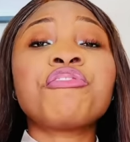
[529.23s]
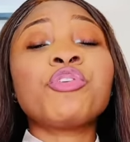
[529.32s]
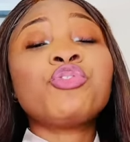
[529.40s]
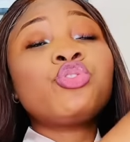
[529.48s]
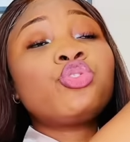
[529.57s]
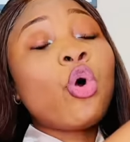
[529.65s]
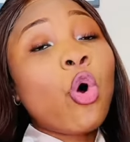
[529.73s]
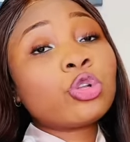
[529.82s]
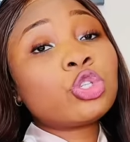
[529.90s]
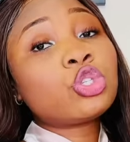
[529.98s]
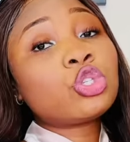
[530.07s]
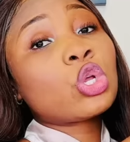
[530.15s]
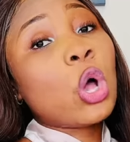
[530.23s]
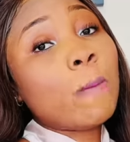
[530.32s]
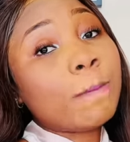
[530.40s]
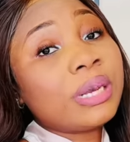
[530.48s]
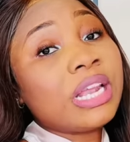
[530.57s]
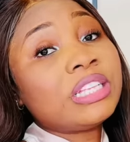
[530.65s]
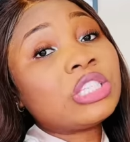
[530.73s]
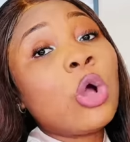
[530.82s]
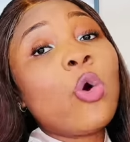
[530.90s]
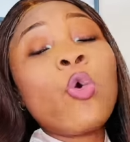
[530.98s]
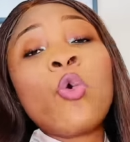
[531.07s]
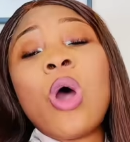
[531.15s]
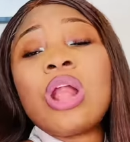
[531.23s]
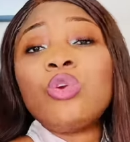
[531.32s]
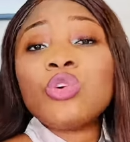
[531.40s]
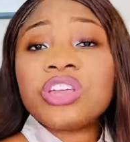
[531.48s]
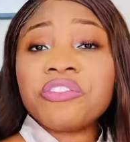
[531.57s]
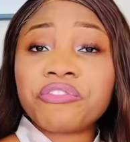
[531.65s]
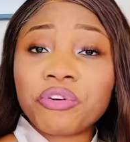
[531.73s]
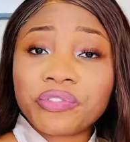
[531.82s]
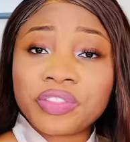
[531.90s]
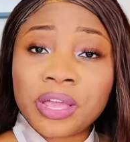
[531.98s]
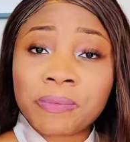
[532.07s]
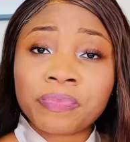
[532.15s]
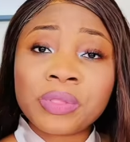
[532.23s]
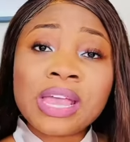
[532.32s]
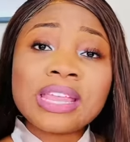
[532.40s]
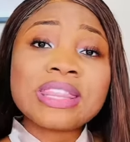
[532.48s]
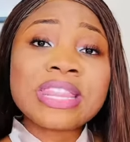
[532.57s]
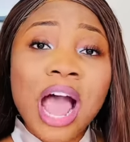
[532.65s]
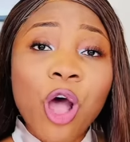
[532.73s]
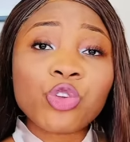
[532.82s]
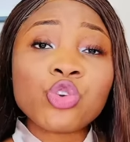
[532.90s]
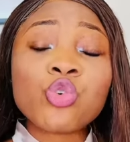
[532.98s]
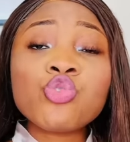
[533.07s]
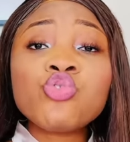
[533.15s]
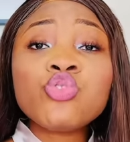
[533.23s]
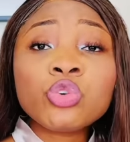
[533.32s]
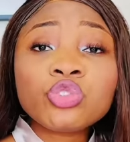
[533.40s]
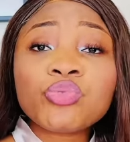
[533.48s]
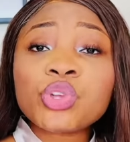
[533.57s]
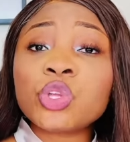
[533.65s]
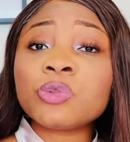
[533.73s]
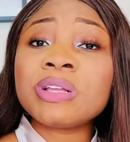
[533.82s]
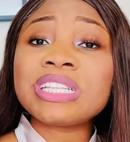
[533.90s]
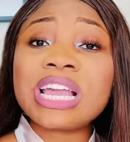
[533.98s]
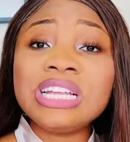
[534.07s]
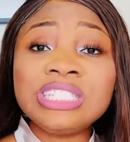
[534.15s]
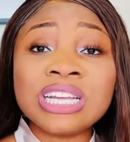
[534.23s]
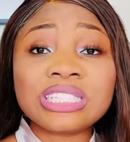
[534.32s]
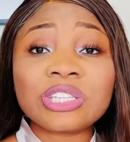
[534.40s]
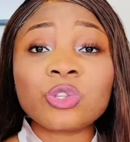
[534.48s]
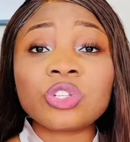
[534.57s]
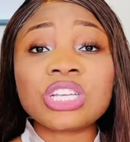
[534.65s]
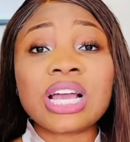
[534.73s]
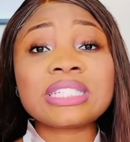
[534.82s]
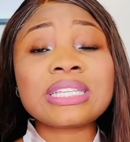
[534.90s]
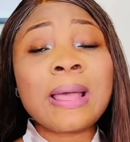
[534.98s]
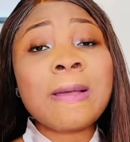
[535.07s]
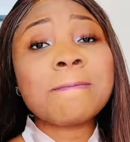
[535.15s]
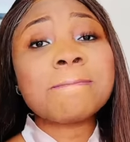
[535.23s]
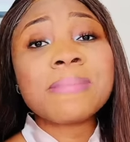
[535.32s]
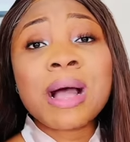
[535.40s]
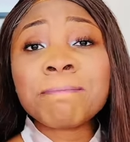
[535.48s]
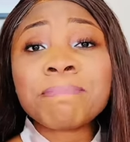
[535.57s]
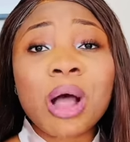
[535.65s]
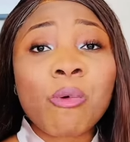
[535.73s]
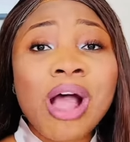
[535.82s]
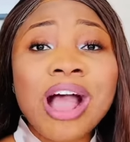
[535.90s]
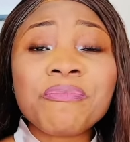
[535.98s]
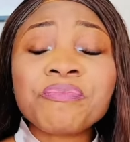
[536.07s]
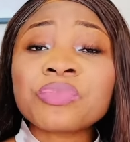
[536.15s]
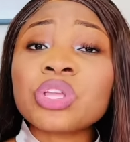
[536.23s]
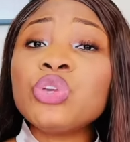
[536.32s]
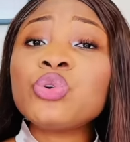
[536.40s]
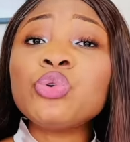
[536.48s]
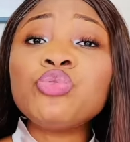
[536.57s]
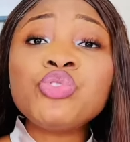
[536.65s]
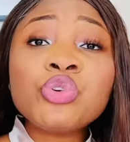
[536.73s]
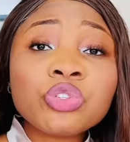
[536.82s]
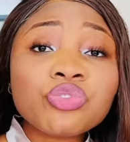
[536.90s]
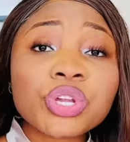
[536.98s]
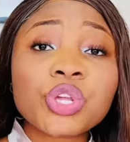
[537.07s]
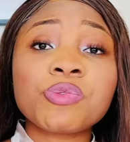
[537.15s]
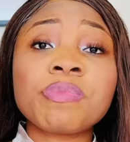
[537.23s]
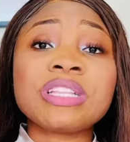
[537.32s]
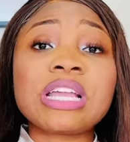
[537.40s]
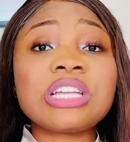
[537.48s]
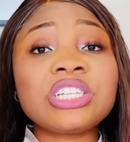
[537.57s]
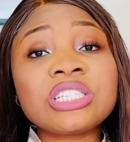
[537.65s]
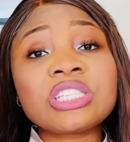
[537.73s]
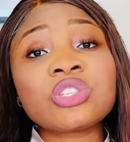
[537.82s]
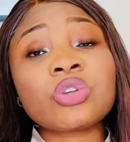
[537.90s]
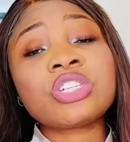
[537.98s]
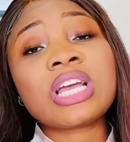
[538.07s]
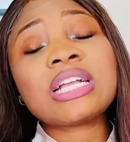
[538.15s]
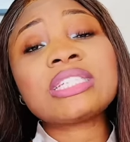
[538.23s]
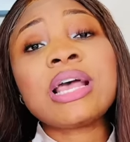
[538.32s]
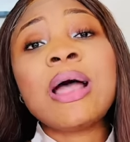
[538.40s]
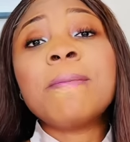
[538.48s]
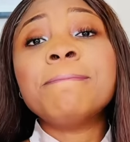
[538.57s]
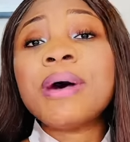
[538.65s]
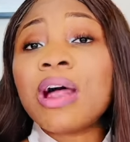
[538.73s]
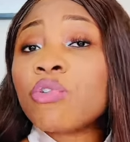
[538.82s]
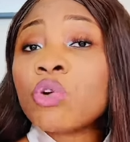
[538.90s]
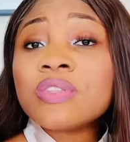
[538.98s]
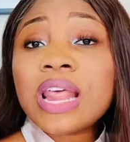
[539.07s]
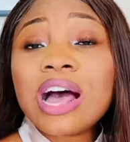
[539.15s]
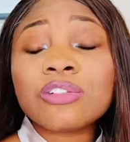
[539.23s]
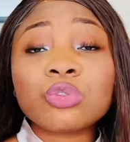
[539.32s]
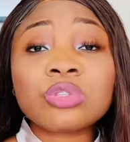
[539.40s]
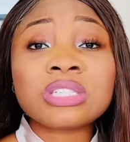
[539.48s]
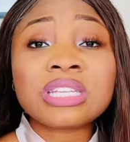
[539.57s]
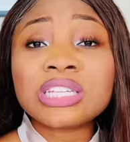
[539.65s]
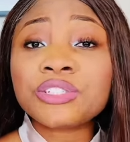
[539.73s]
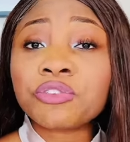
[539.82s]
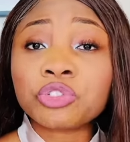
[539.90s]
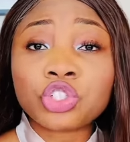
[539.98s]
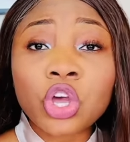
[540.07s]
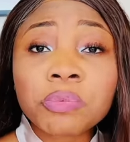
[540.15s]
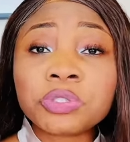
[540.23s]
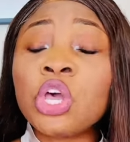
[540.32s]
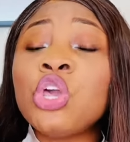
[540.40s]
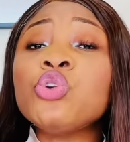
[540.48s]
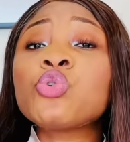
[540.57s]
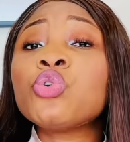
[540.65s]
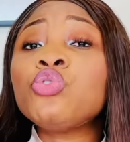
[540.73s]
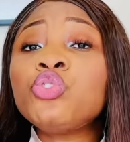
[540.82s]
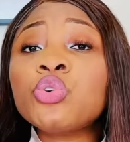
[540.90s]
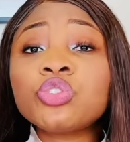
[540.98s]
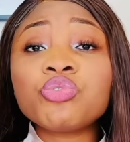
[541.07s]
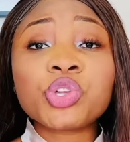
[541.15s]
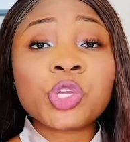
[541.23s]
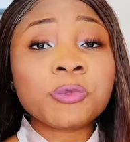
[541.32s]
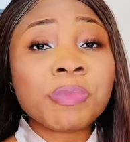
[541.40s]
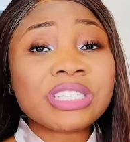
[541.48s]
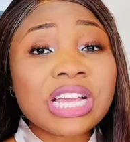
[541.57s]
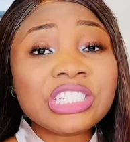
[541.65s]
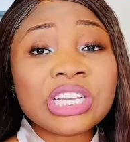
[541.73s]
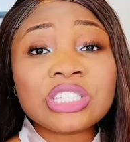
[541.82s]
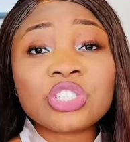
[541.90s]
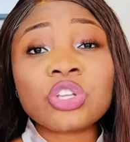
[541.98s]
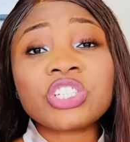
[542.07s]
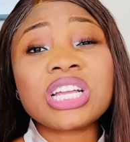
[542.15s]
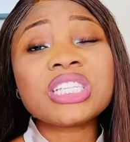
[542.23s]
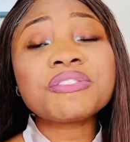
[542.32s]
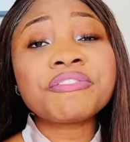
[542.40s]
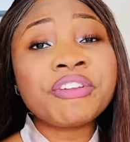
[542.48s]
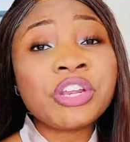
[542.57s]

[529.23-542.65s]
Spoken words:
for those companies who are looking for them. Now, you could use recruitment agencies such as Manpower. You could use recruitment agencies such as Barona to search for jobs. You could use recruitment agencies such as